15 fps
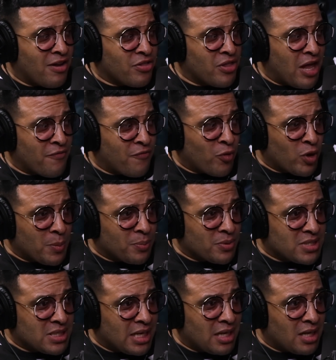and and forty
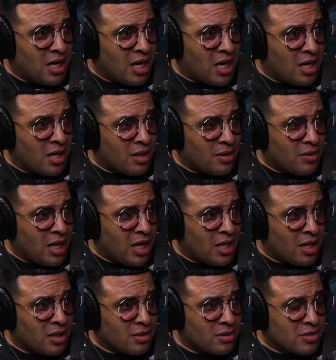percent uh,
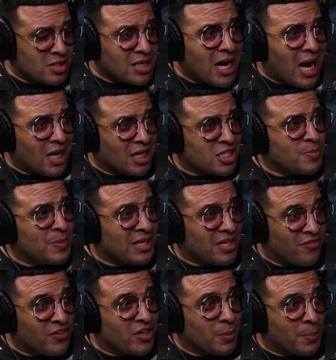uh, Tagalog
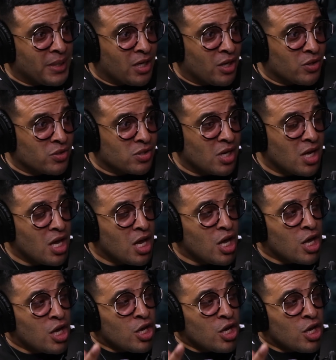speaking Filipinos. Mm-hmm.